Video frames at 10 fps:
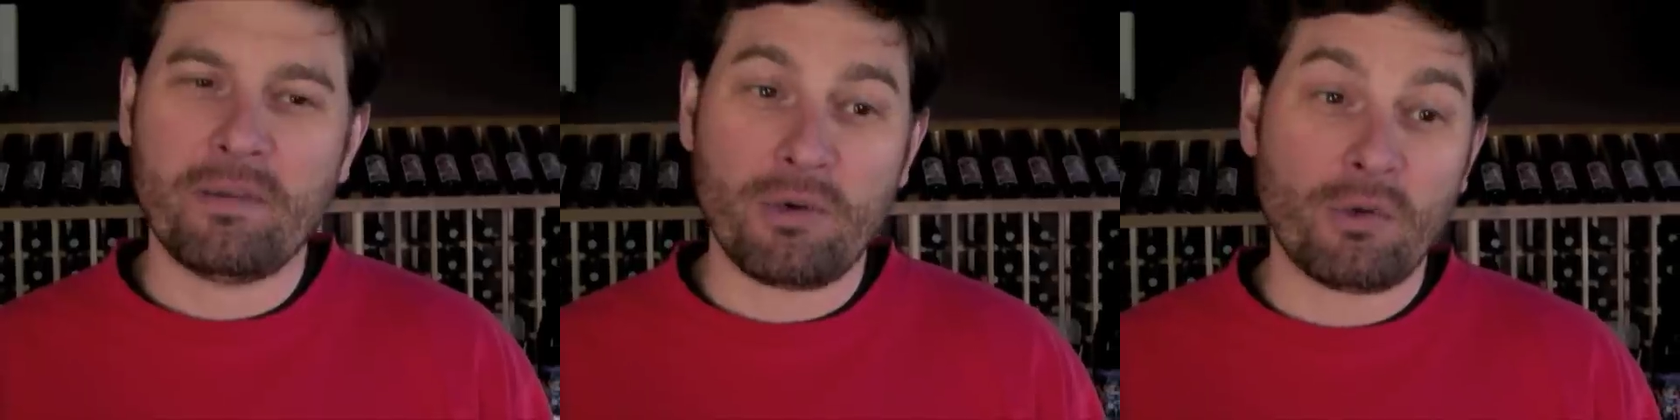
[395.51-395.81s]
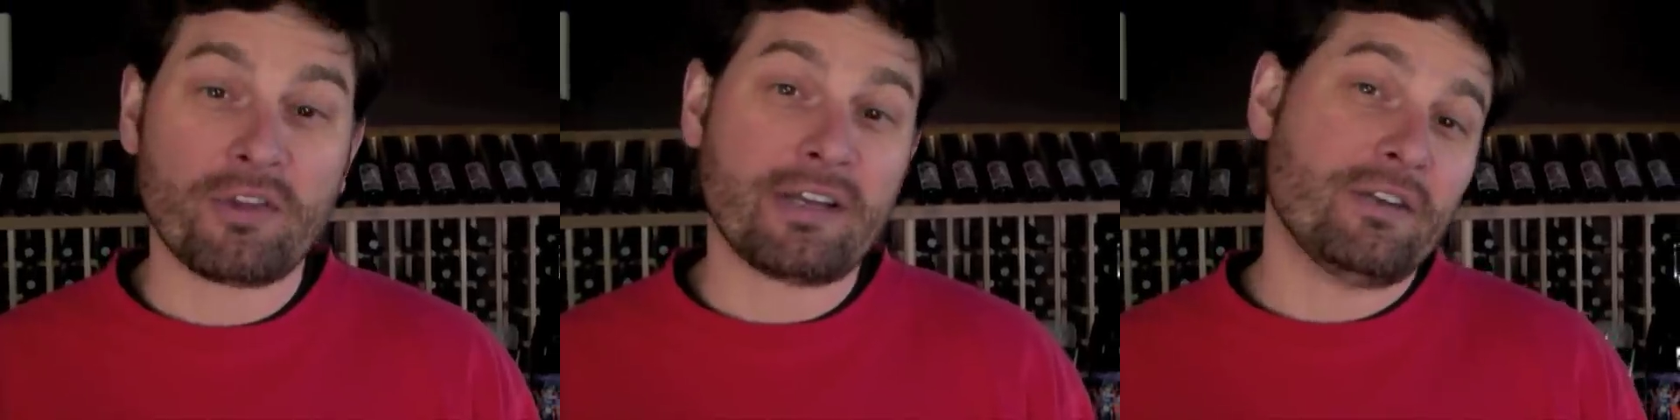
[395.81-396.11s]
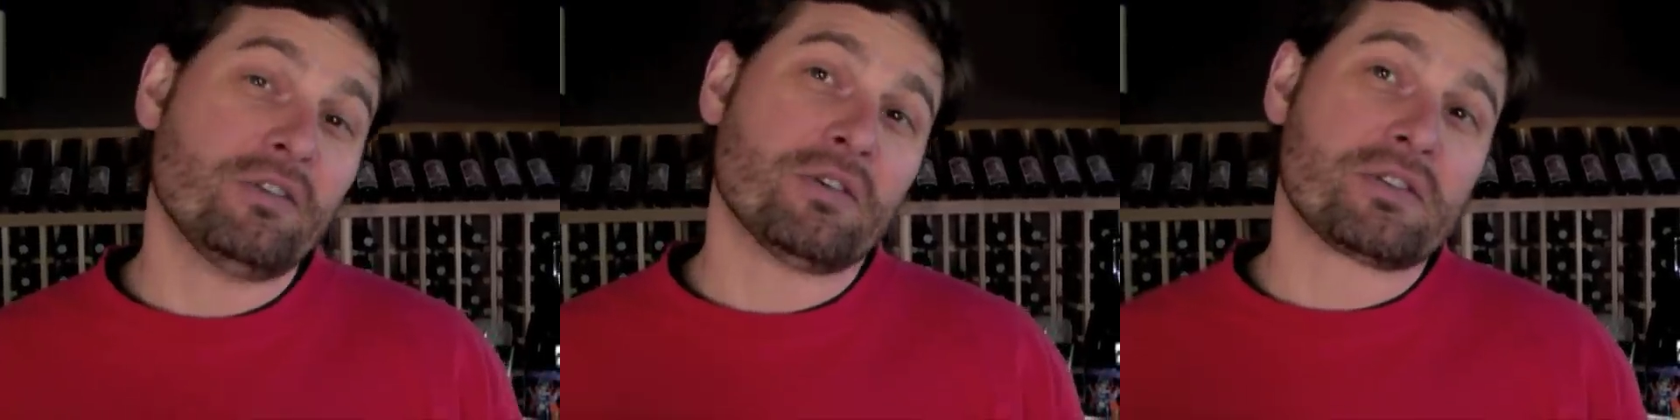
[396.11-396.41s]
But one thing I
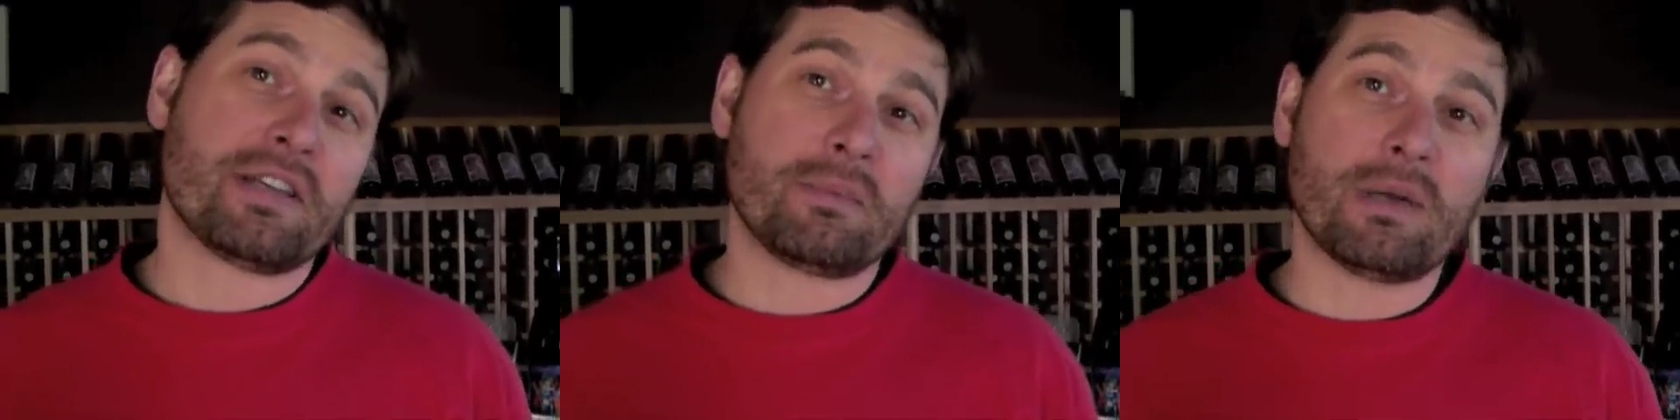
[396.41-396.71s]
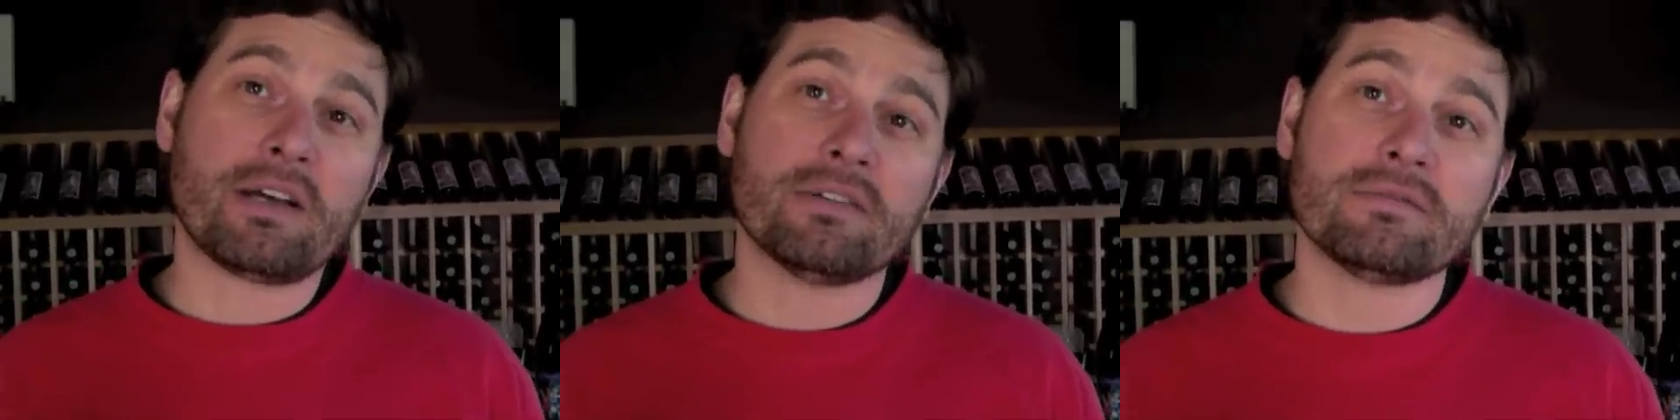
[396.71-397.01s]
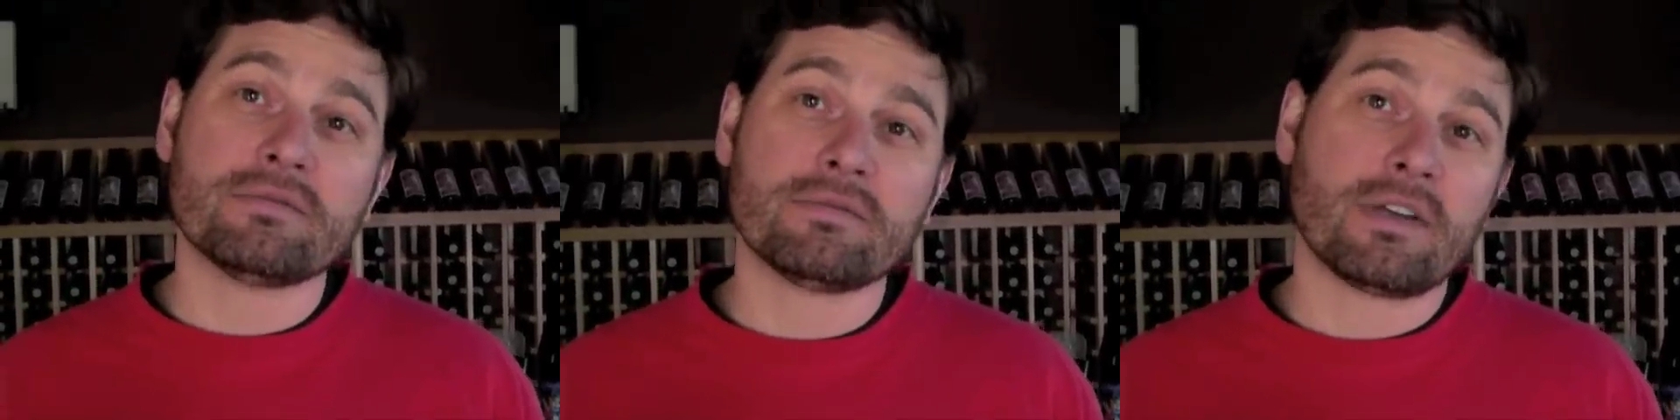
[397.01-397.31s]
do know, it's getting better.
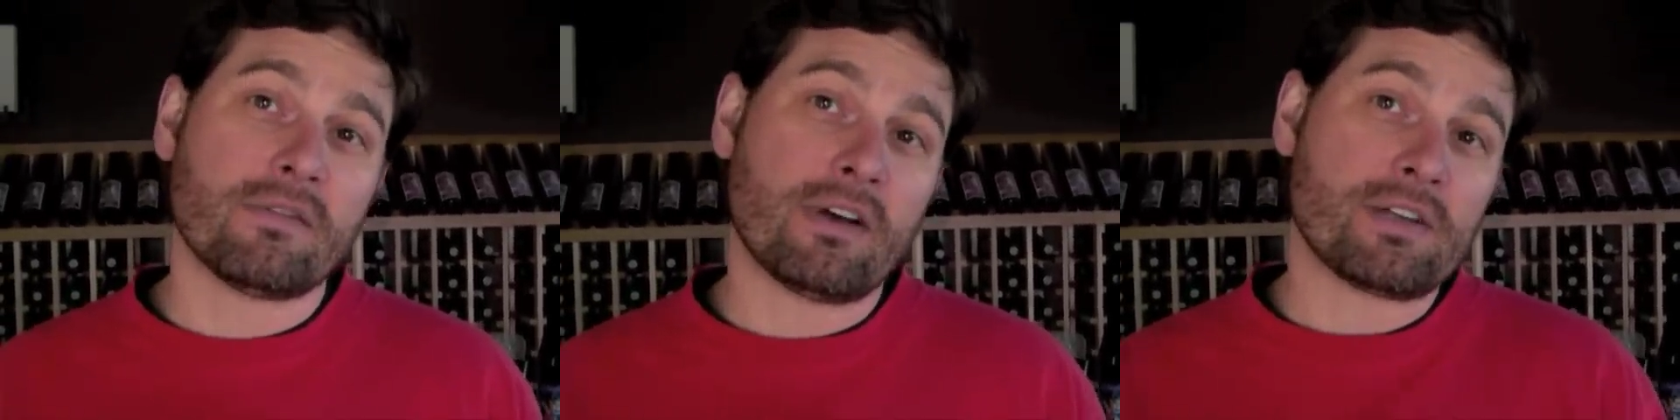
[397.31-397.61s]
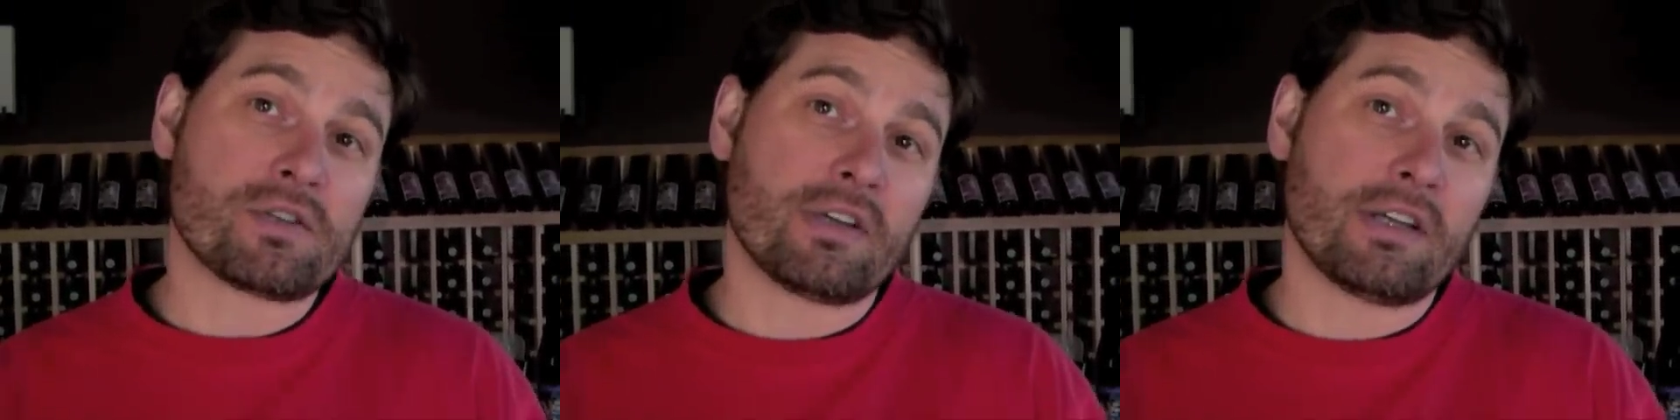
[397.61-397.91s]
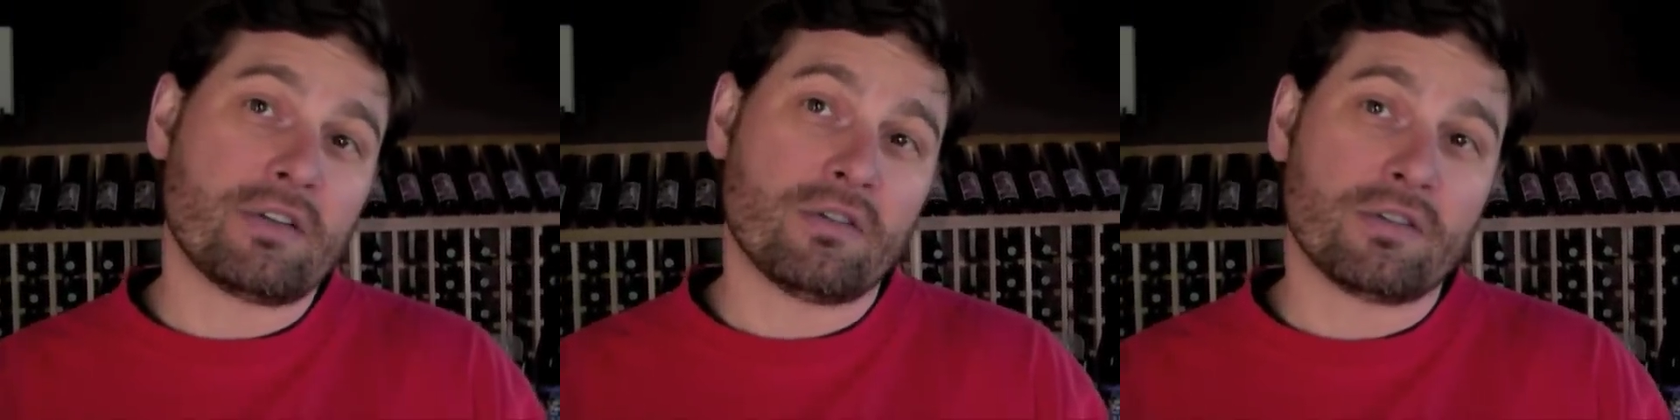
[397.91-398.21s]
Our vines are
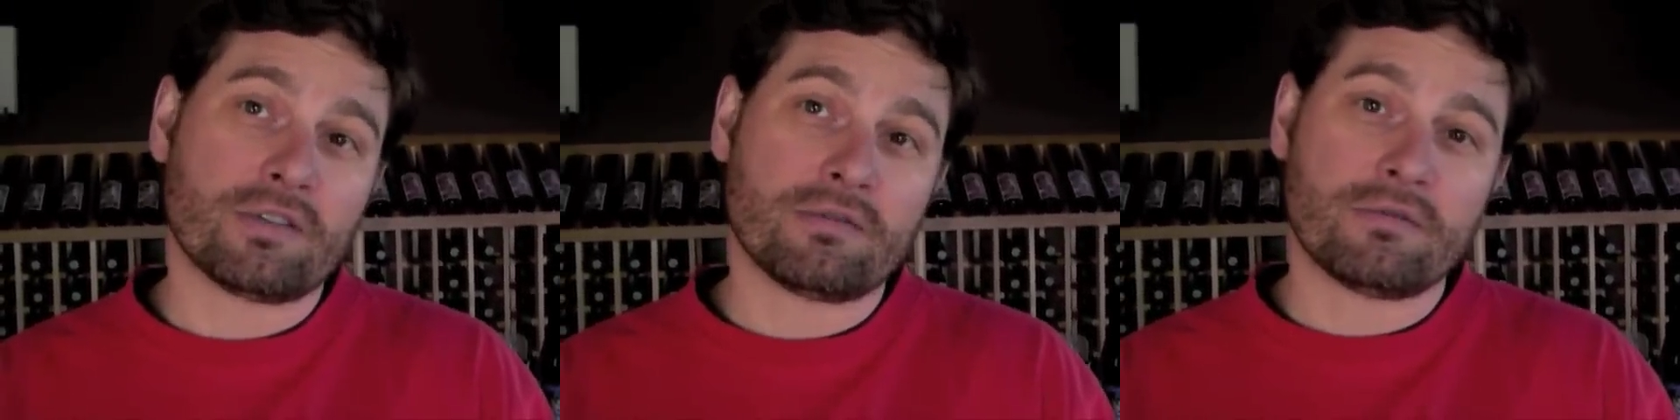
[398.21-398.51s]
getting older.